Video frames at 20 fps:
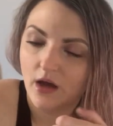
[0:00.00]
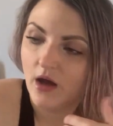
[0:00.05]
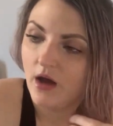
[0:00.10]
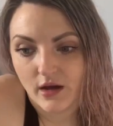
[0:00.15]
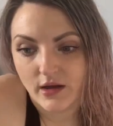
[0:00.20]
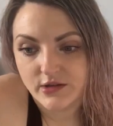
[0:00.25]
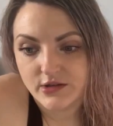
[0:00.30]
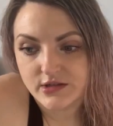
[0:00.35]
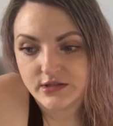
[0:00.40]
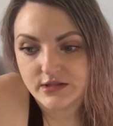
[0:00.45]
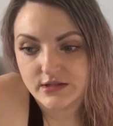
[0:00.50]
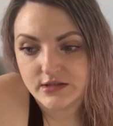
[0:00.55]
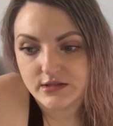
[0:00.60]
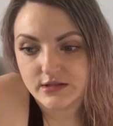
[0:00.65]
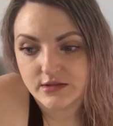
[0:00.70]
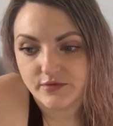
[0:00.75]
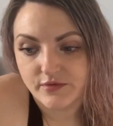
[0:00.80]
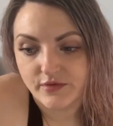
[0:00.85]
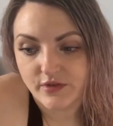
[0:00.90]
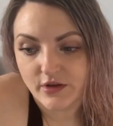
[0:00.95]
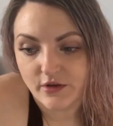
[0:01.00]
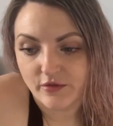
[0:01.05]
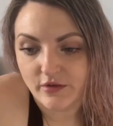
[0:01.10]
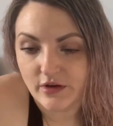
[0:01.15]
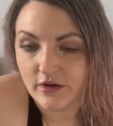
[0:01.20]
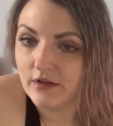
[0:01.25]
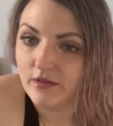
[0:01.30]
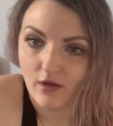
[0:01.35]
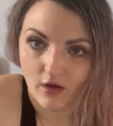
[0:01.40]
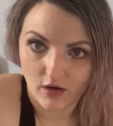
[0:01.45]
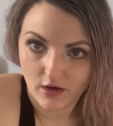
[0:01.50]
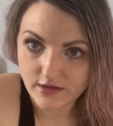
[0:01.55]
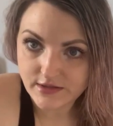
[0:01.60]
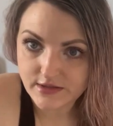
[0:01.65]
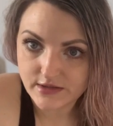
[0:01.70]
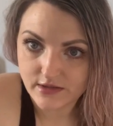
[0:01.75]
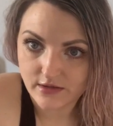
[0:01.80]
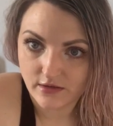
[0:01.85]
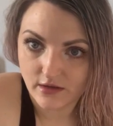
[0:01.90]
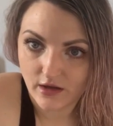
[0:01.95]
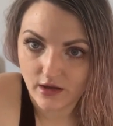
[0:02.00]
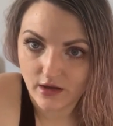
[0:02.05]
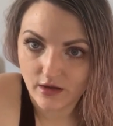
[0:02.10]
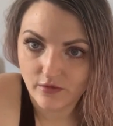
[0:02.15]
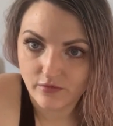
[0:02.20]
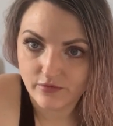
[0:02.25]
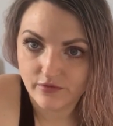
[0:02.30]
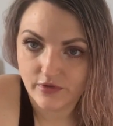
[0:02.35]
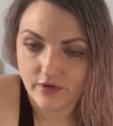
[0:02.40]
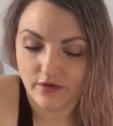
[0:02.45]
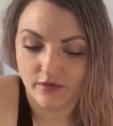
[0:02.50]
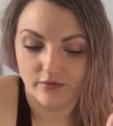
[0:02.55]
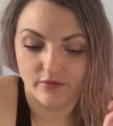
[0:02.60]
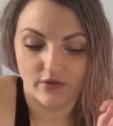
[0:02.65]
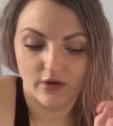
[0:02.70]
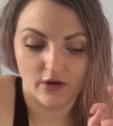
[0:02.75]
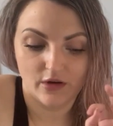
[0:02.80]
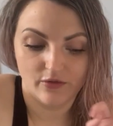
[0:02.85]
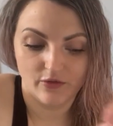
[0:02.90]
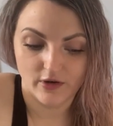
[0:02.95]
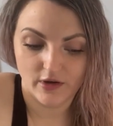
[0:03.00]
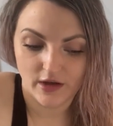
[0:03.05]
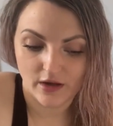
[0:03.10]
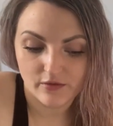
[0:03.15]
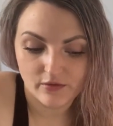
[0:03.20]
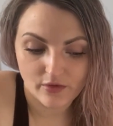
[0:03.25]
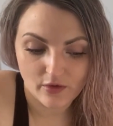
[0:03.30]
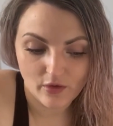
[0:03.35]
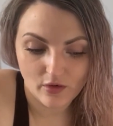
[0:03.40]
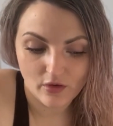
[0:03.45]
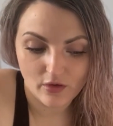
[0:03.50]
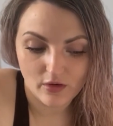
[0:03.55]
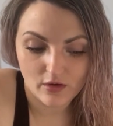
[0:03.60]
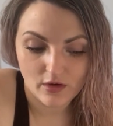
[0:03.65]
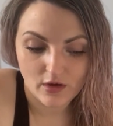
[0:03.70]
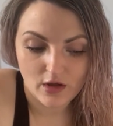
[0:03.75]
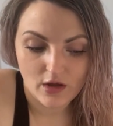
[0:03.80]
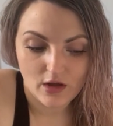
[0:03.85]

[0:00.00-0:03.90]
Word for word: I just feel very lost in life, very forgetful,